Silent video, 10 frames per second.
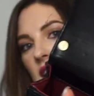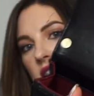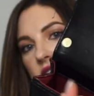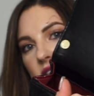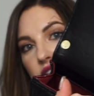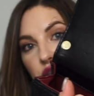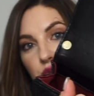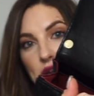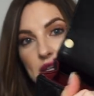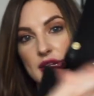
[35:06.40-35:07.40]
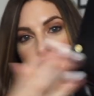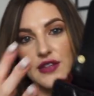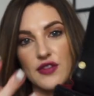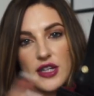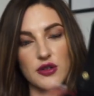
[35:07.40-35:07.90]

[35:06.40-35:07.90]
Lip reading: section where you can leave like your